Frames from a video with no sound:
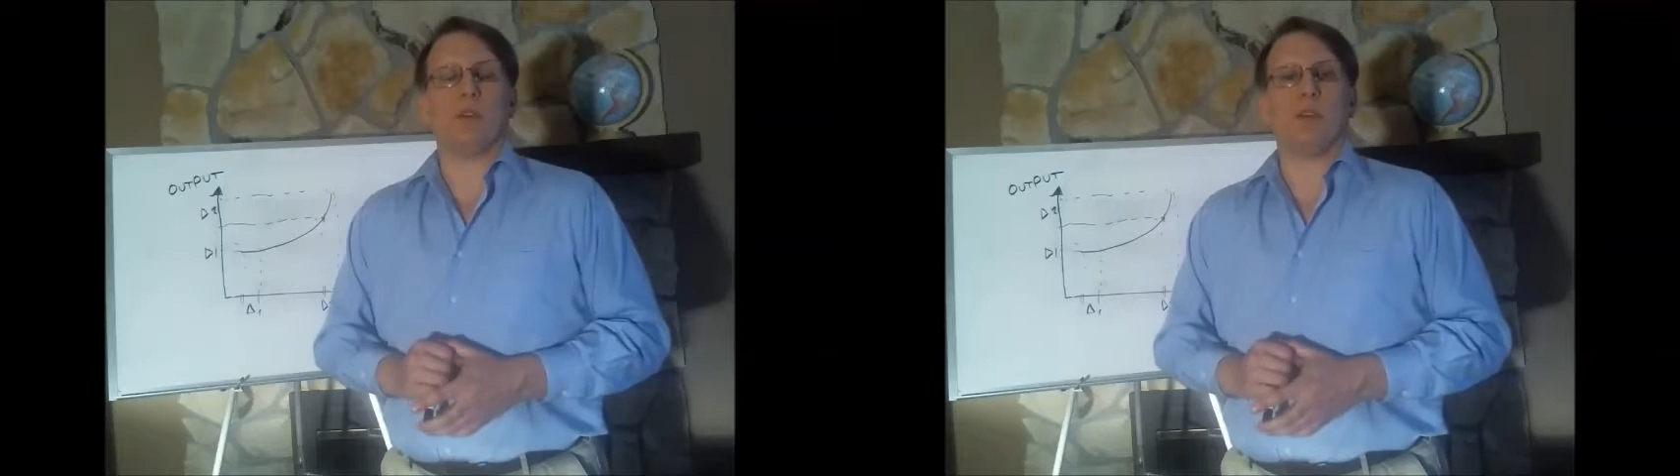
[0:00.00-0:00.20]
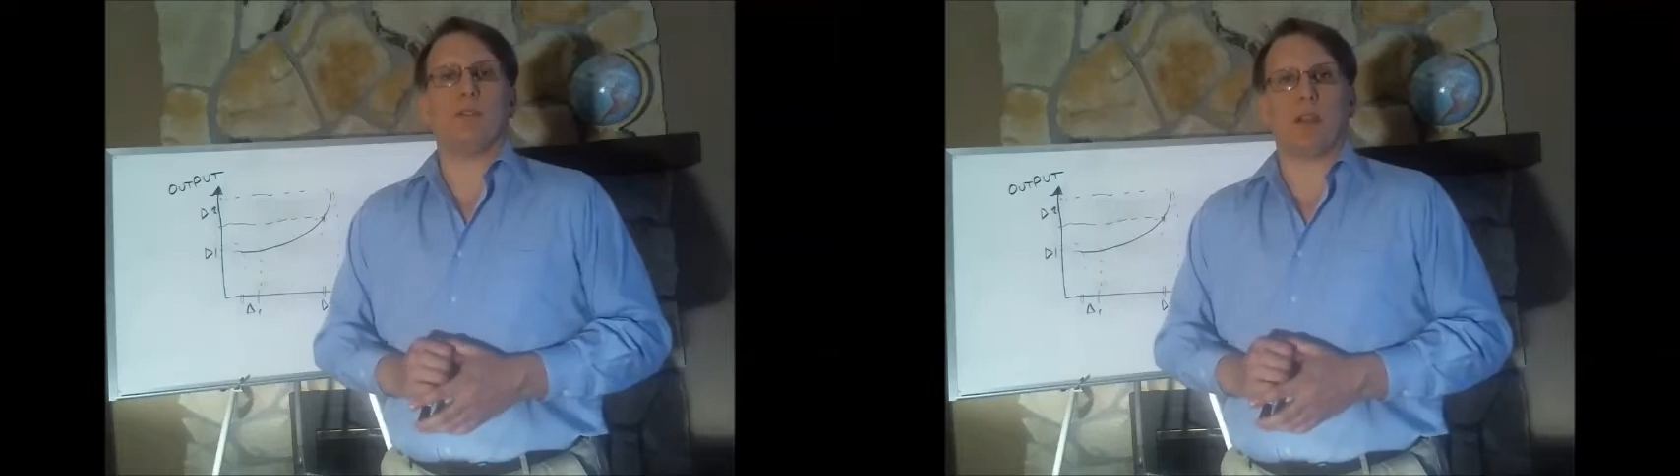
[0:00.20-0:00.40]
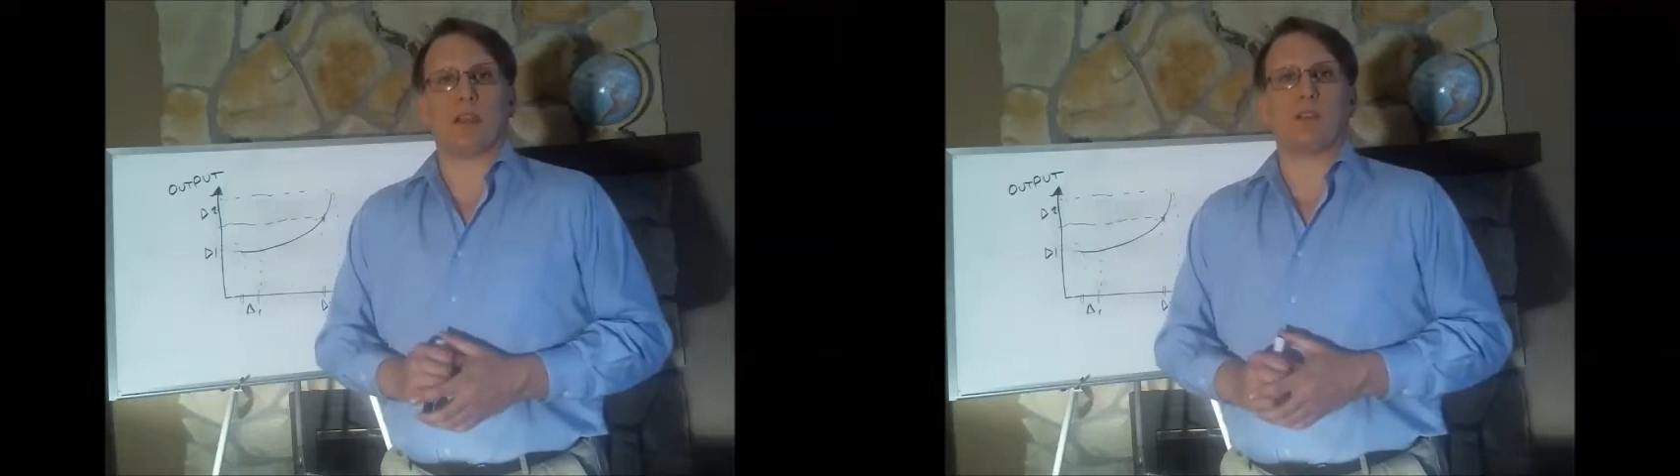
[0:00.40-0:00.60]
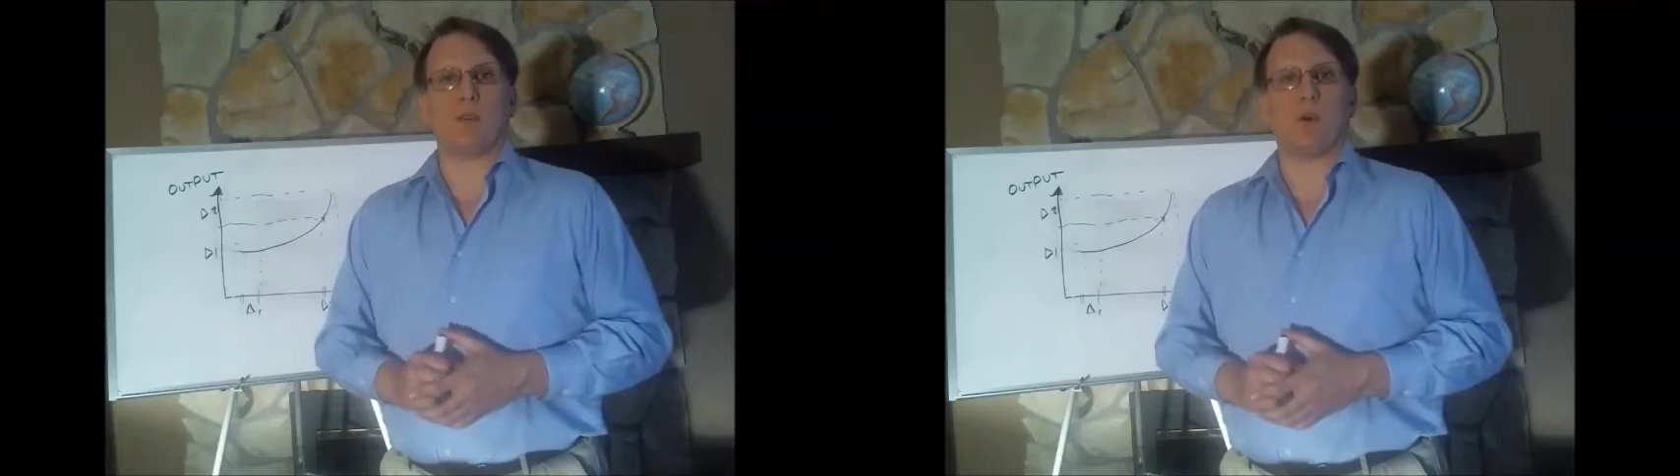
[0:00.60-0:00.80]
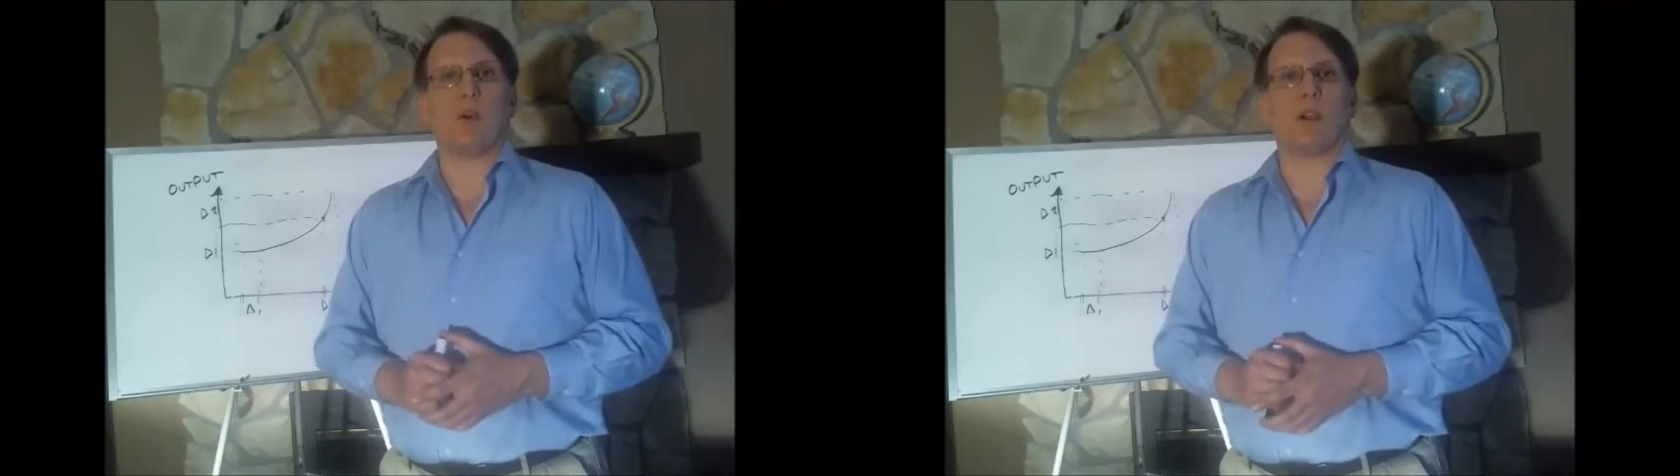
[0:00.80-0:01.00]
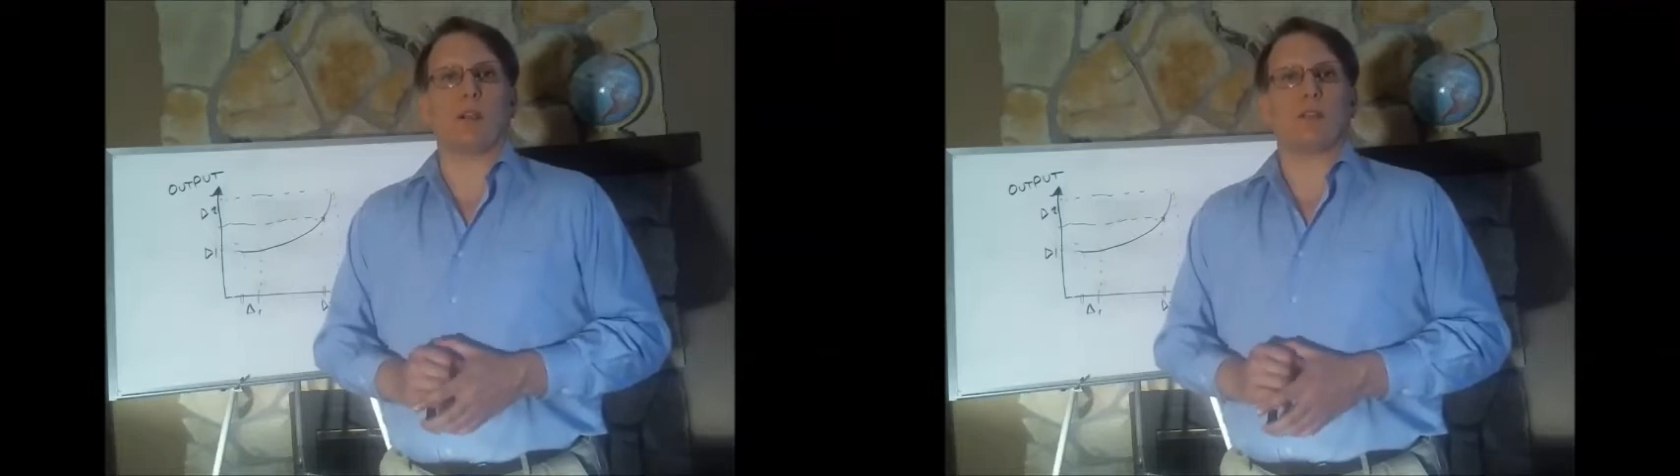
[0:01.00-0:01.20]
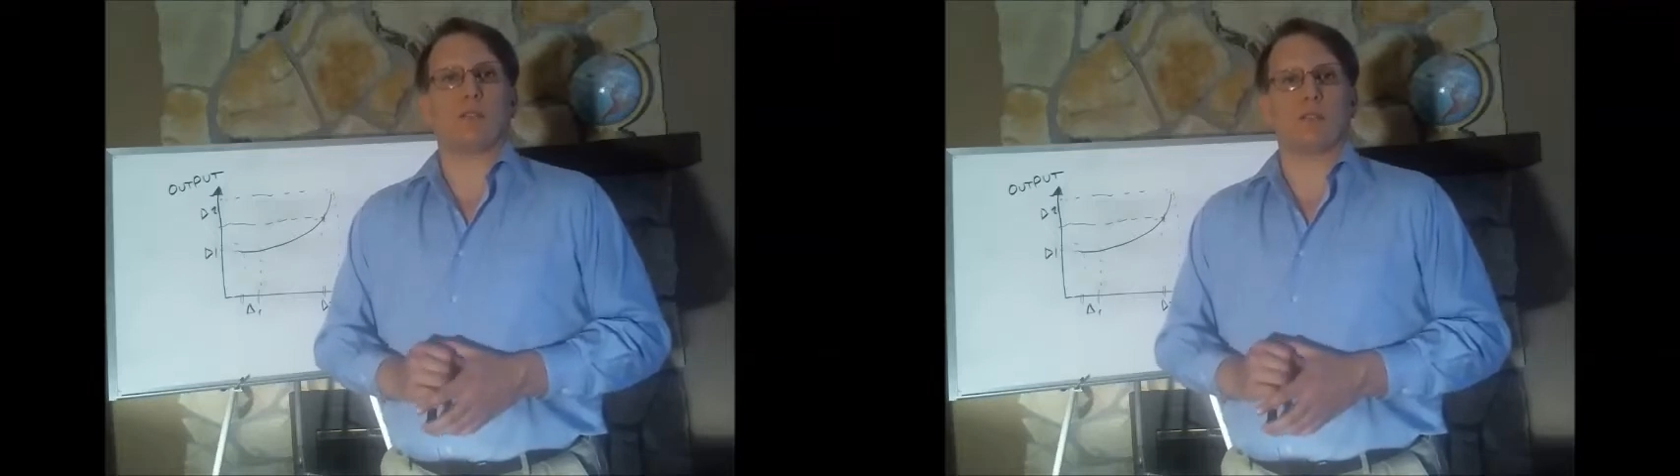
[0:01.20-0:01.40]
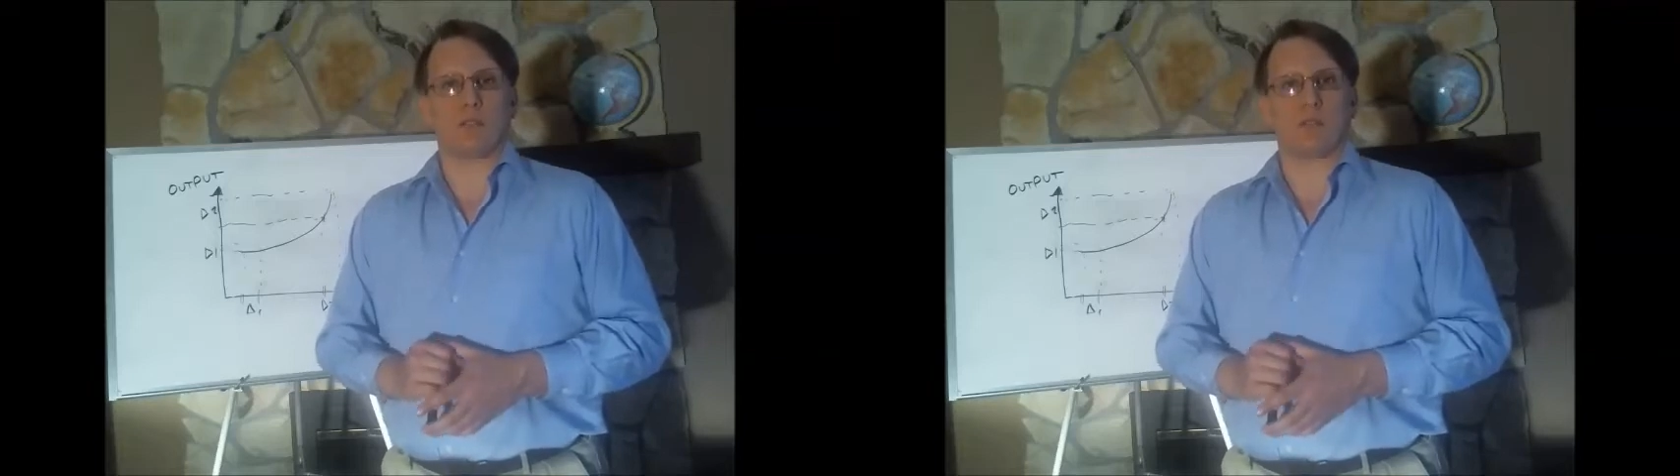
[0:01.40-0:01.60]
find your
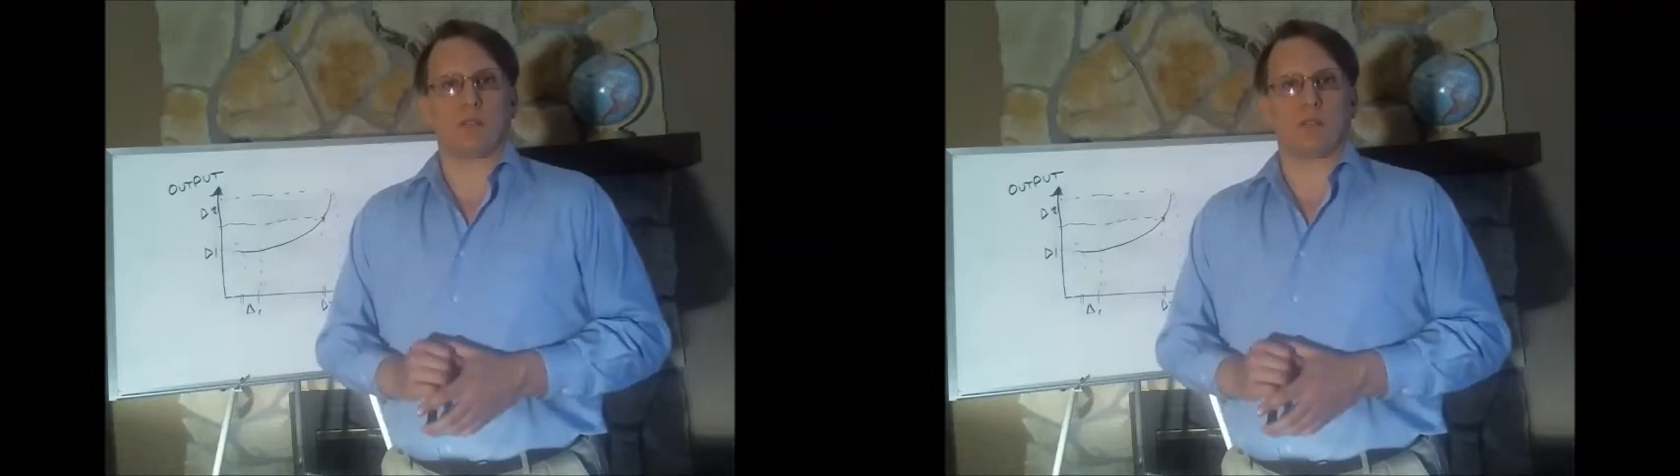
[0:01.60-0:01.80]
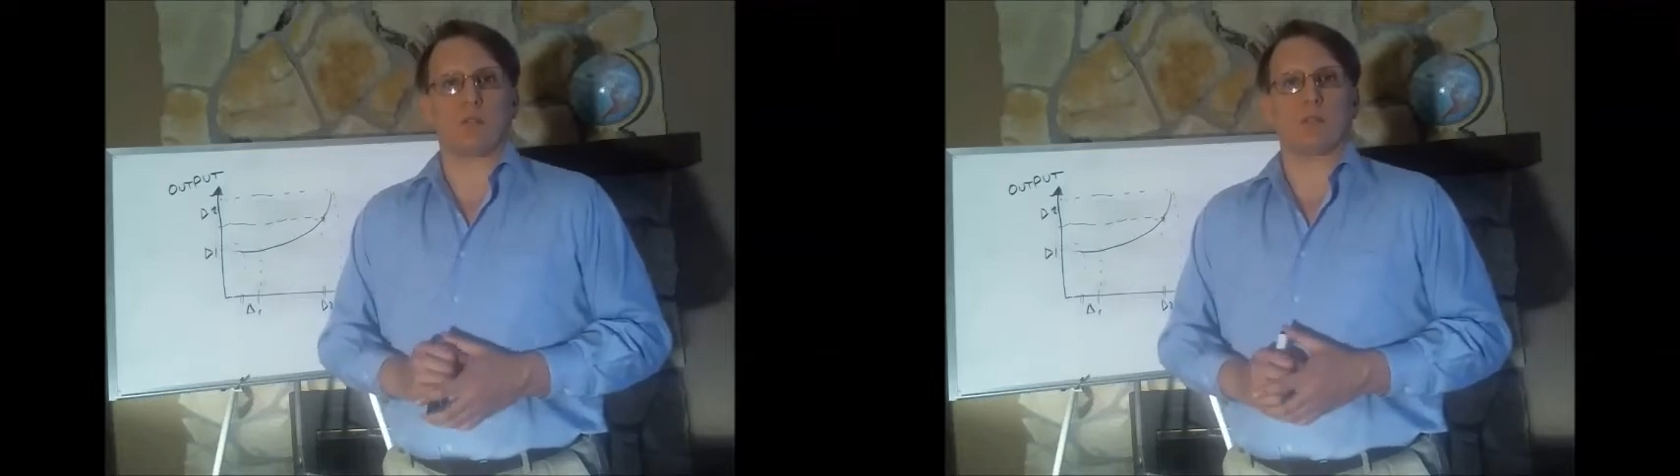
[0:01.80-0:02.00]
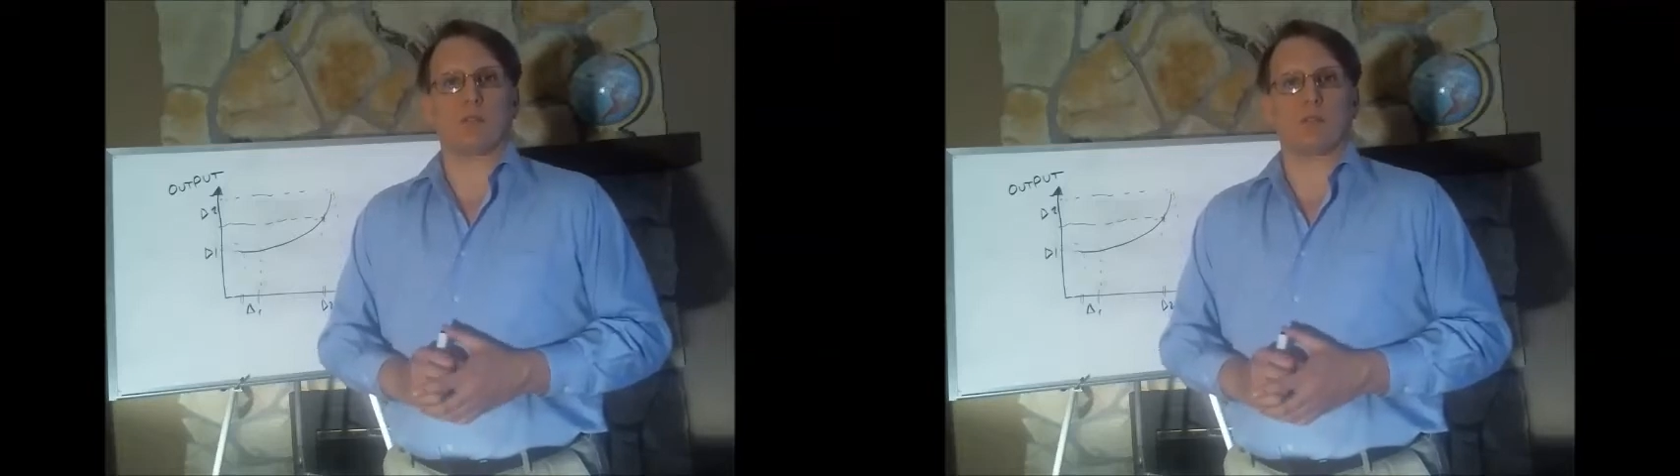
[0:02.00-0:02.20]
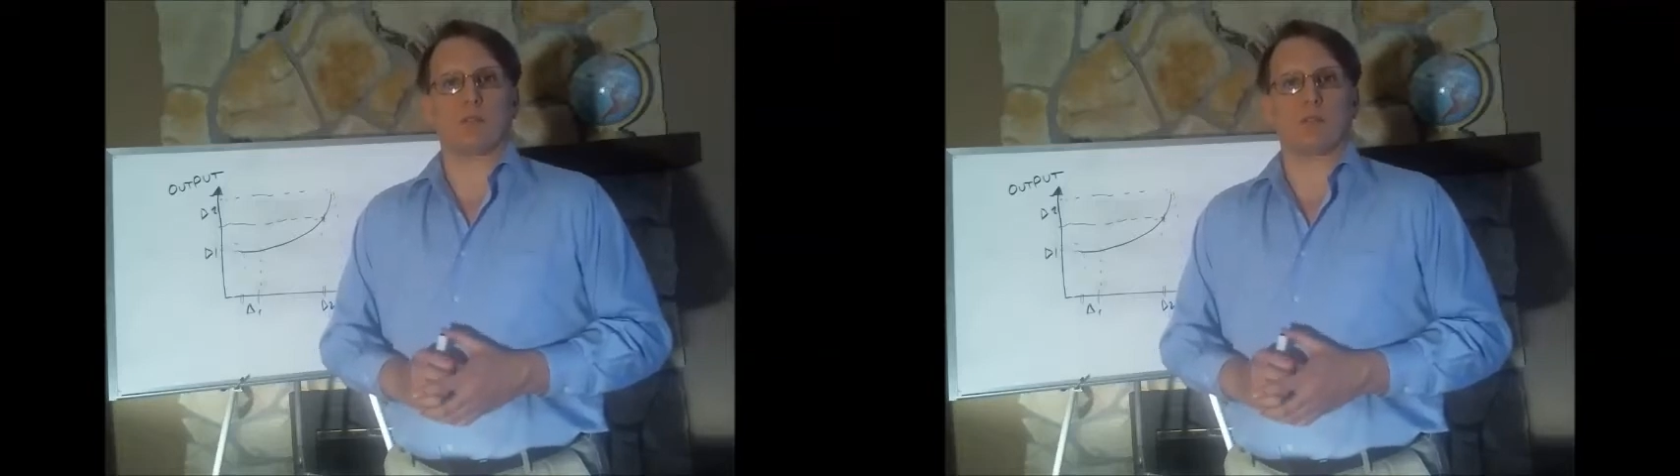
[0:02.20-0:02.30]
solution.